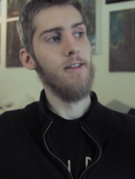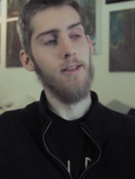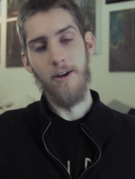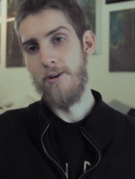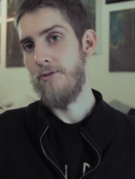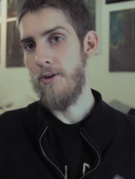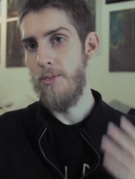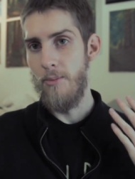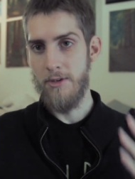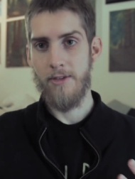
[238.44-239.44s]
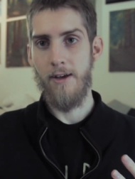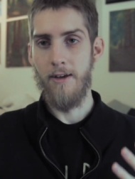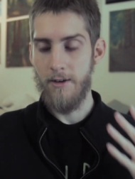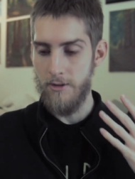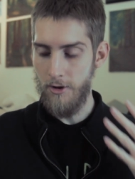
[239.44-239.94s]
Learn from the
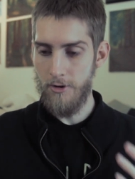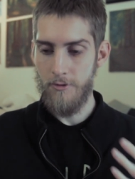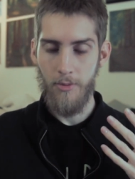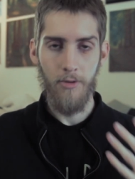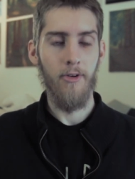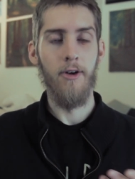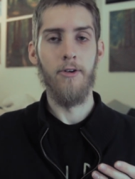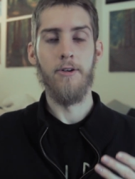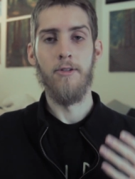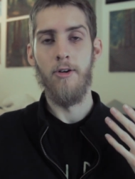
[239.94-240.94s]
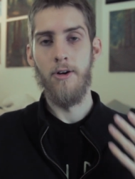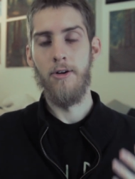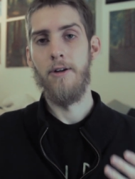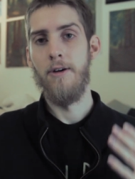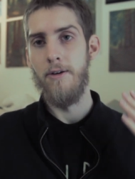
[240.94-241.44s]
mistake, learn from the failure,
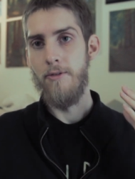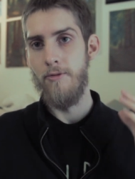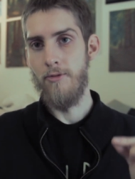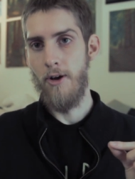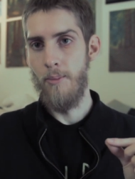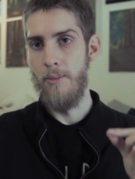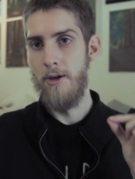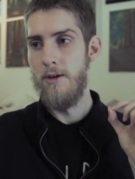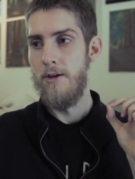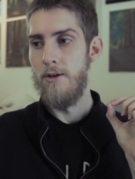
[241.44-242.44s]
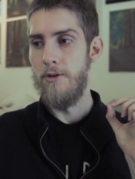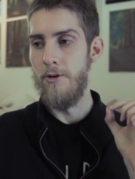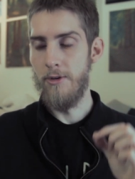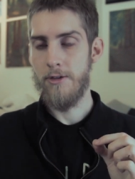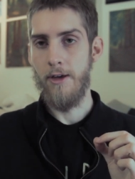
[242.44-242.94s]
learn from
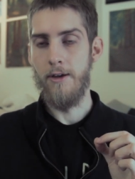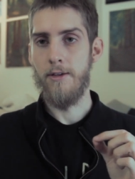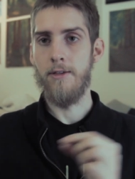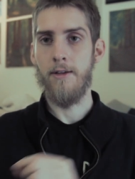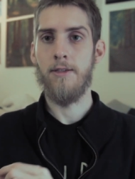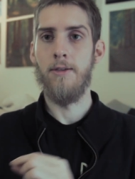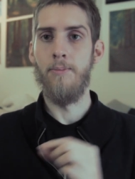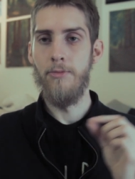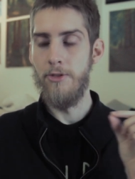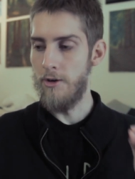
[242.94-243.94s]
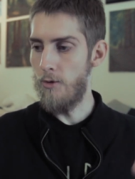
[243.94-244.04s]
your mistakes. That's the, the